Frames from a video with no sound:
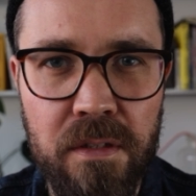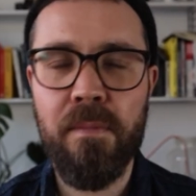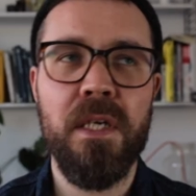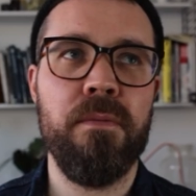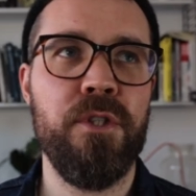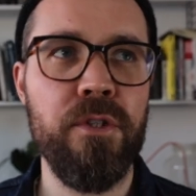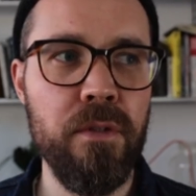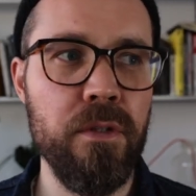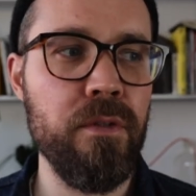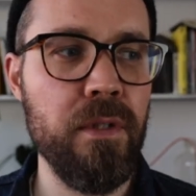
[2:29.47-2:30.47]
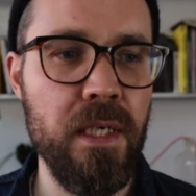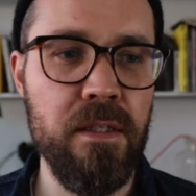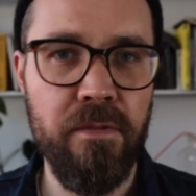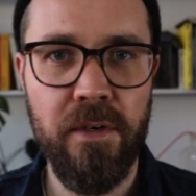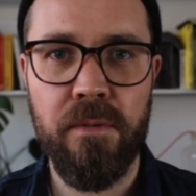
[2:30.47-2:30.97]
I mean, I'm sure you
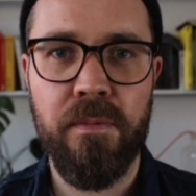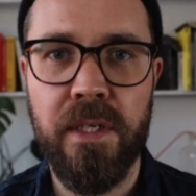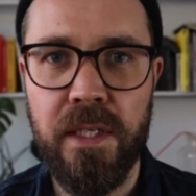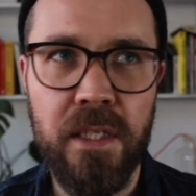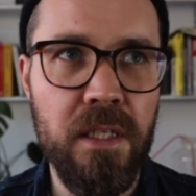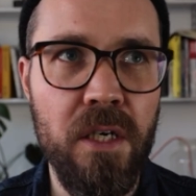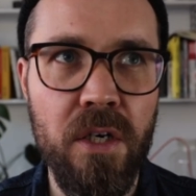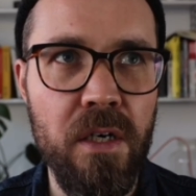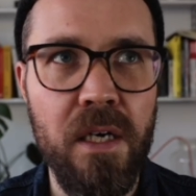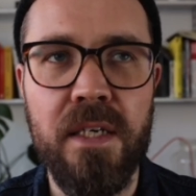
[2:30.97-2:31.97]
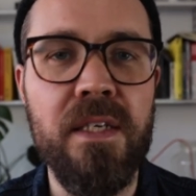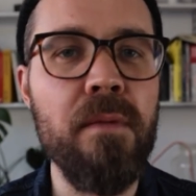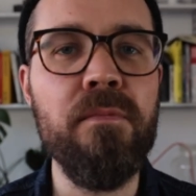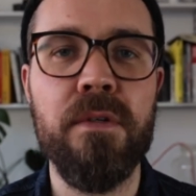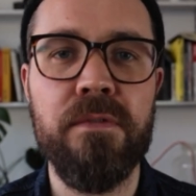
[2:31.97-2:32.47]
guys have heard me a
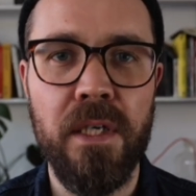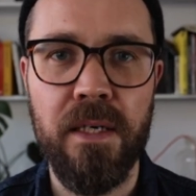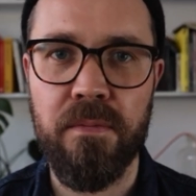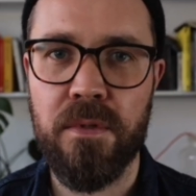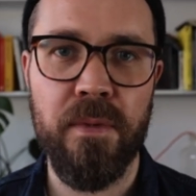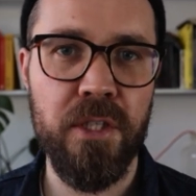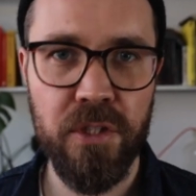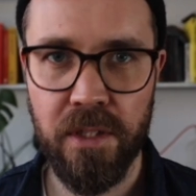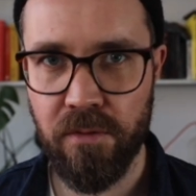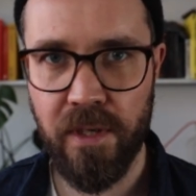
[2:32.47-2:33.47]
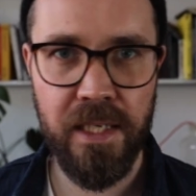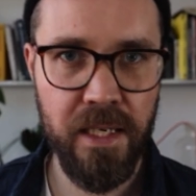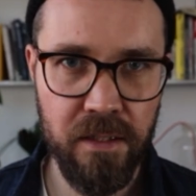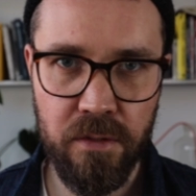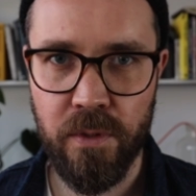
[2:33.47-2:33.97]
number of times mentioning
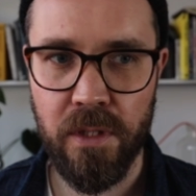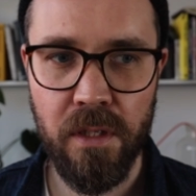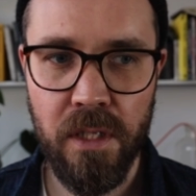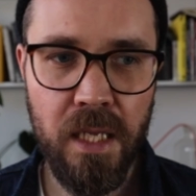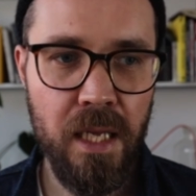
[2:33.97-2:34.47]
right-hand twill.